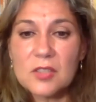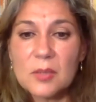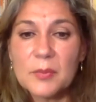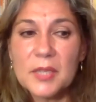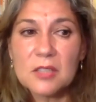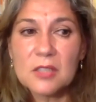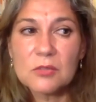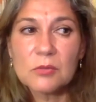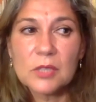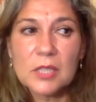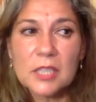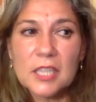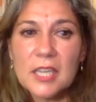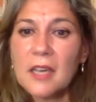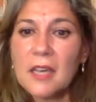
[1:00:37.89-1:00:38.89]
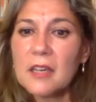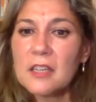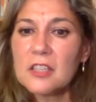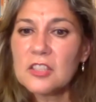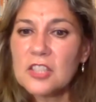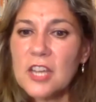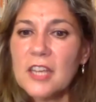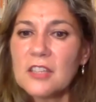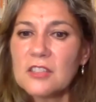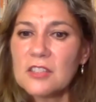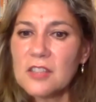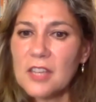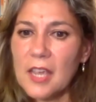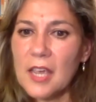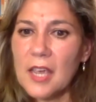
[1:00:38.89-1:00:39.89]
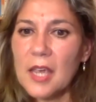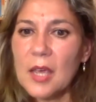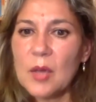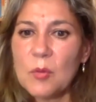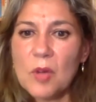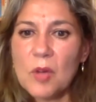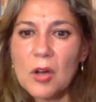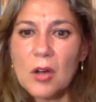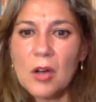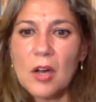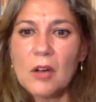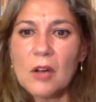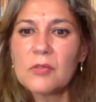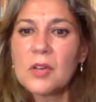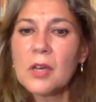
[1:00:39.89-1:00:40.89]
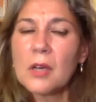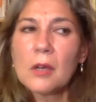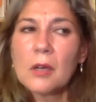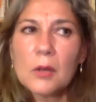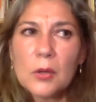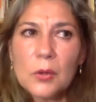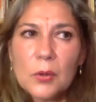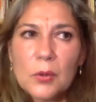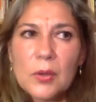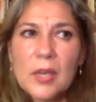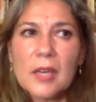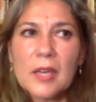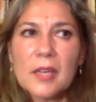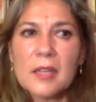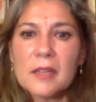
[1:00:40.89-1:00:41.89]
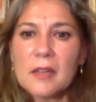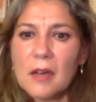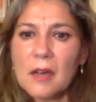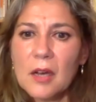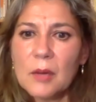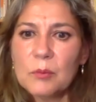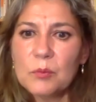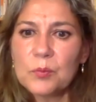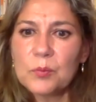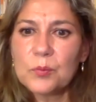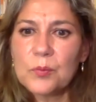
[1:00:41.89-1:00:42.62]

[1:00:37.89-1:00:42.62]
I mean, it's really changed the game of who can um,